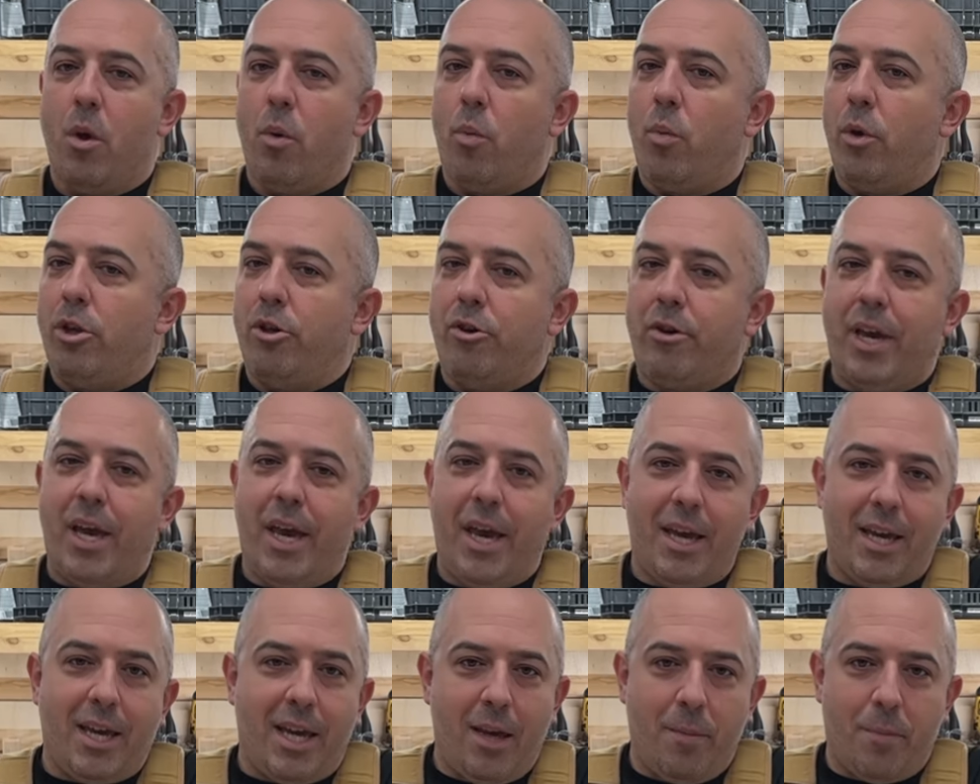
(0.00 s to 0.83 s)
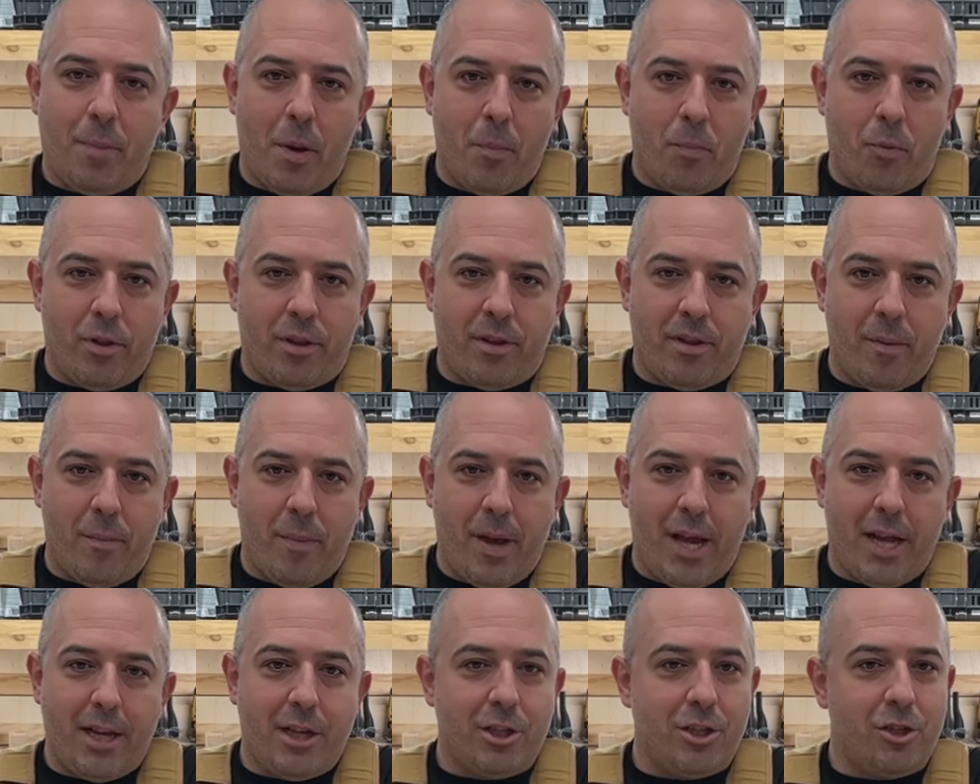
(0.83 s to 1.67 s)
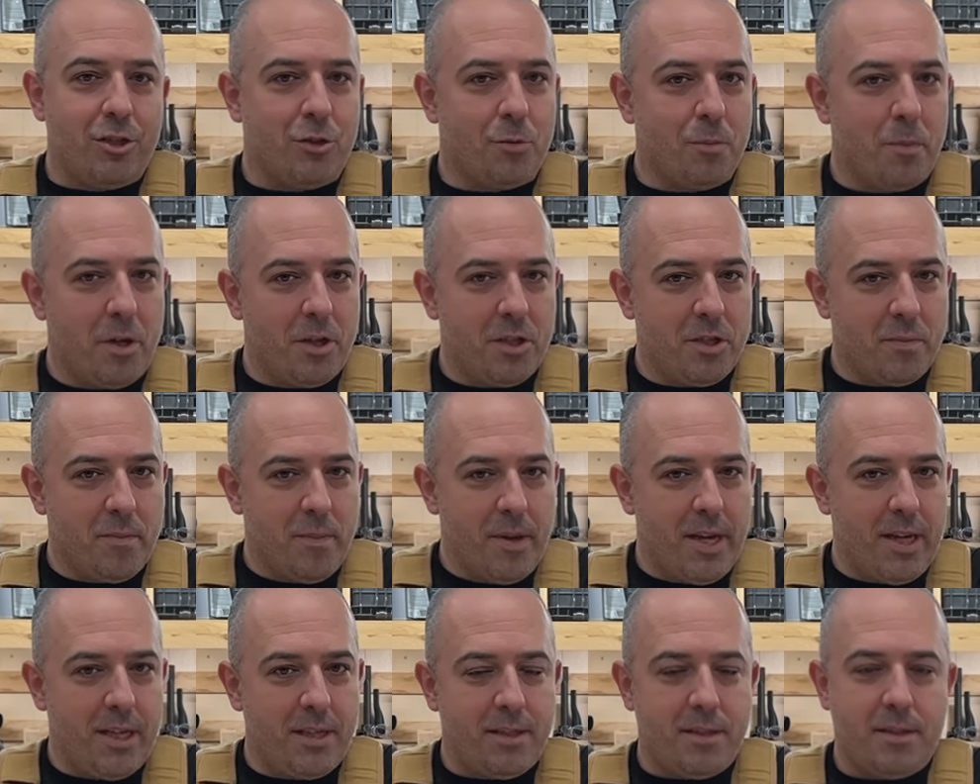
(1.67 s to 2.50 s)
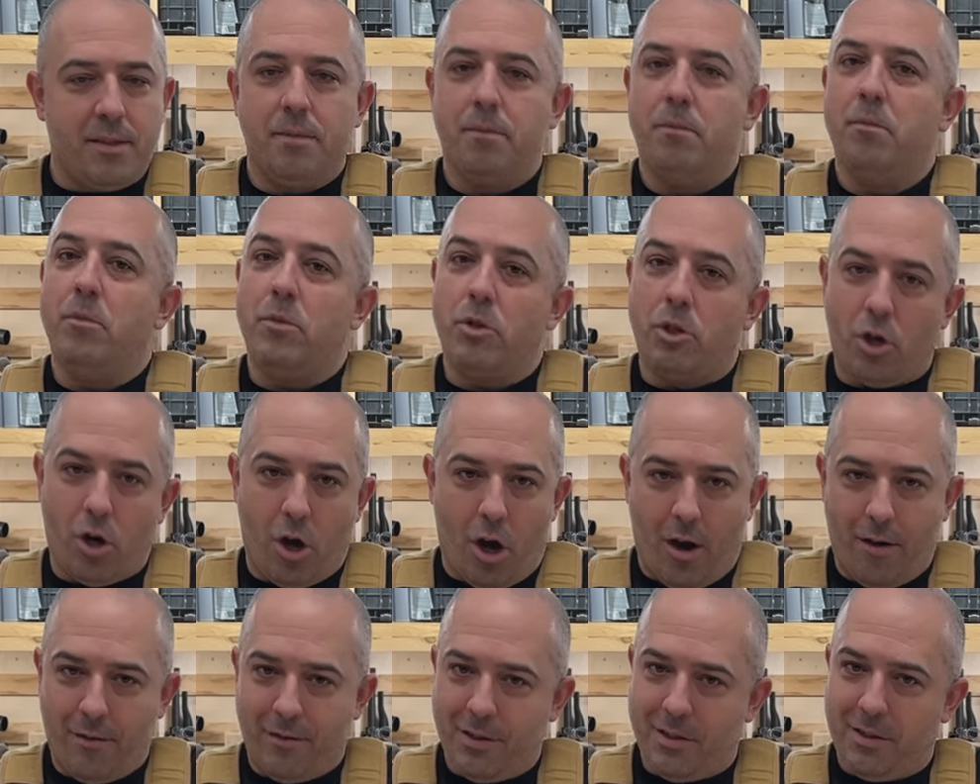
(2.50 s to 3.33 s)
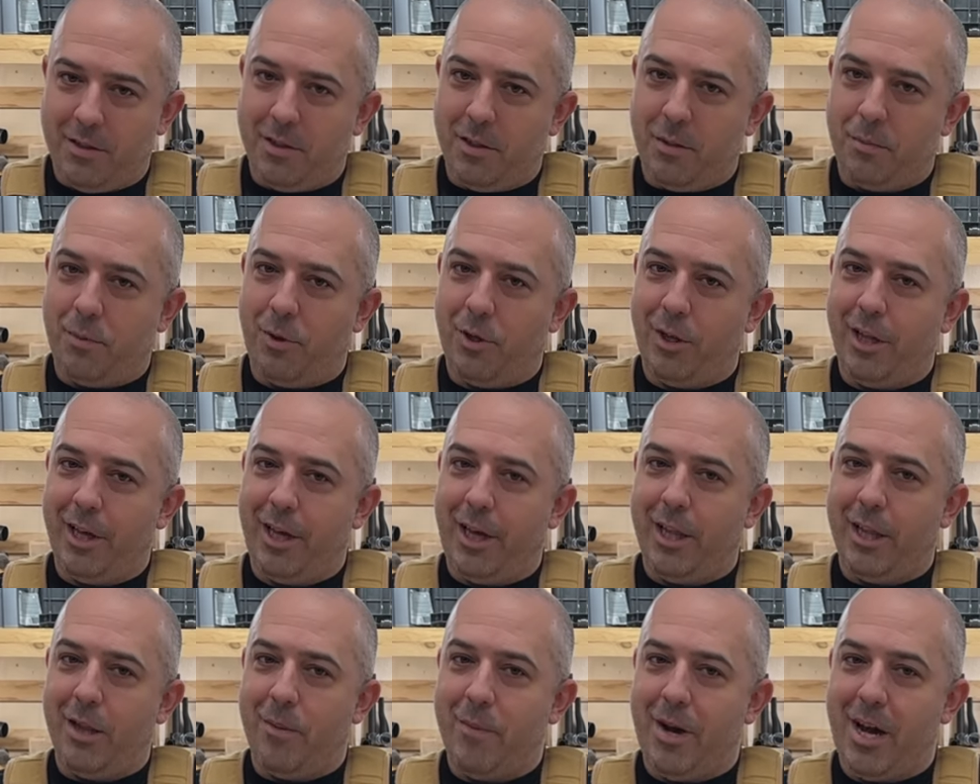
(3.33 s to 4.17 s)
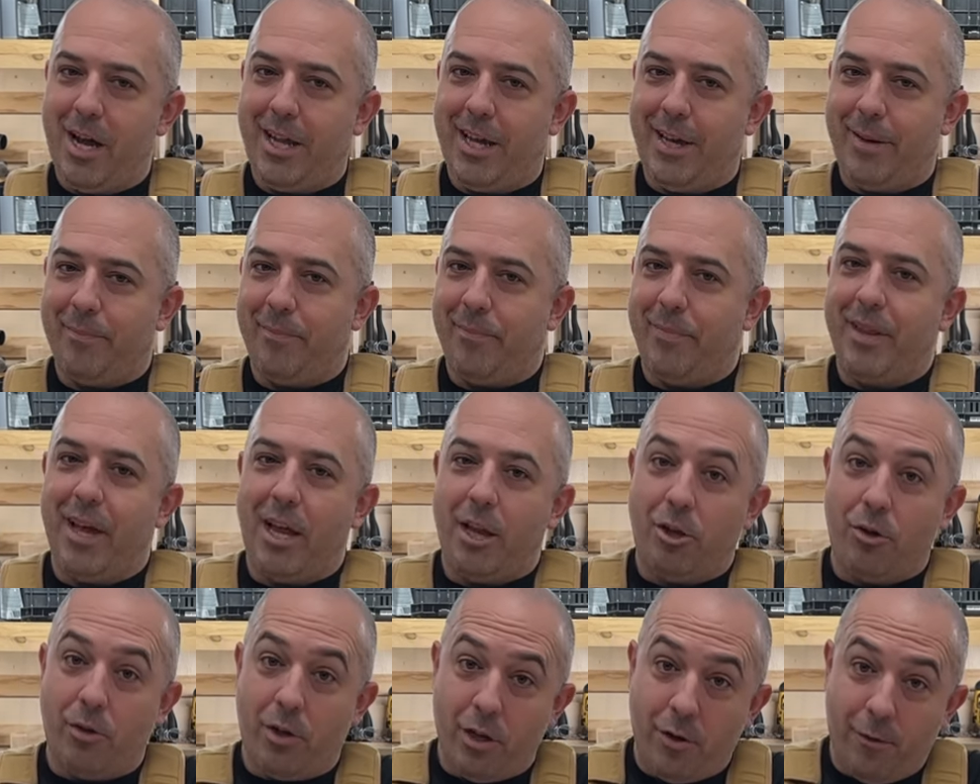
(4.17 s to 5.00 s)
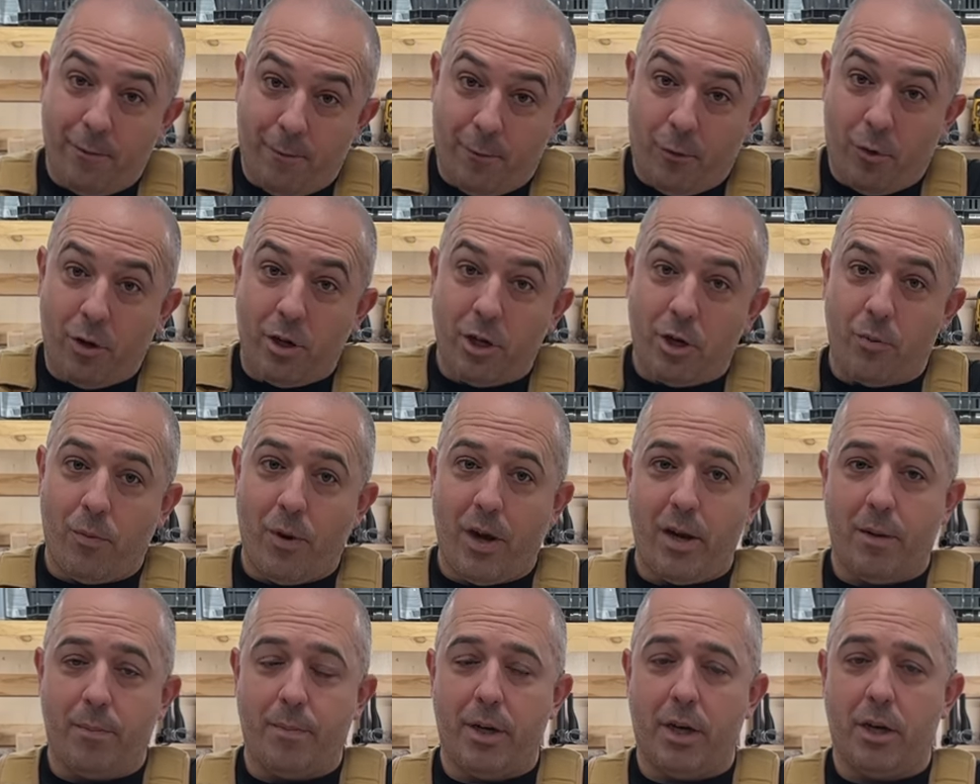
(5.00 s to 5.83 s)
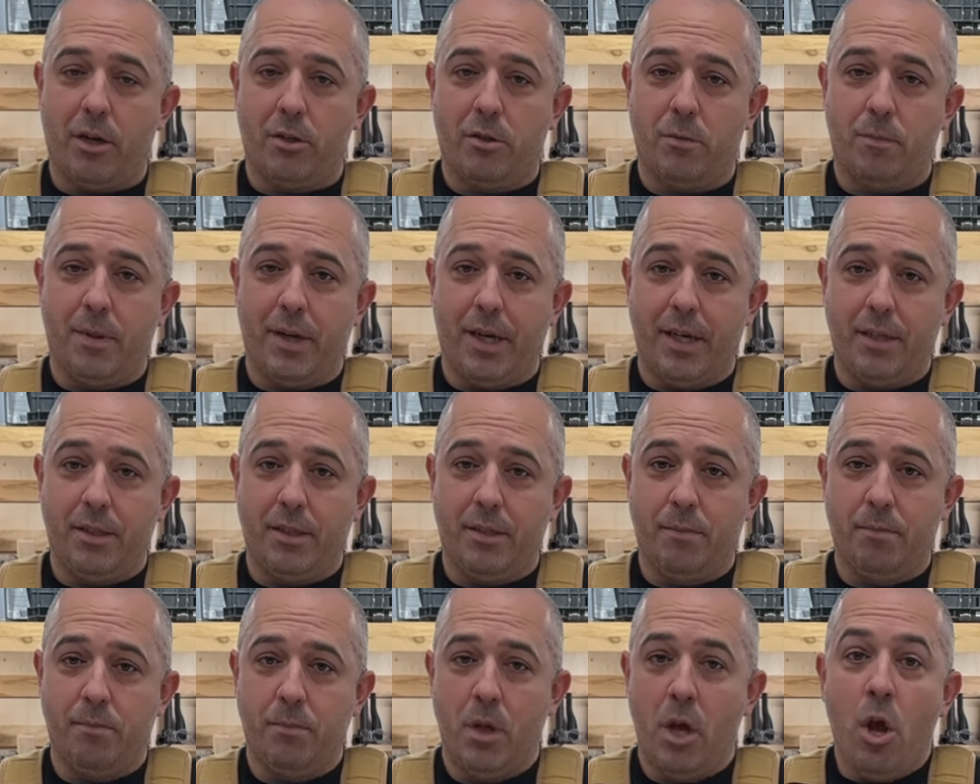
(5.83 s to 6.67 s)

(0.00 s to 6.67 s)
When you can't keep up with demand in your small space, you're obviously pulling in the money. Then you can afford to rent a bigger space.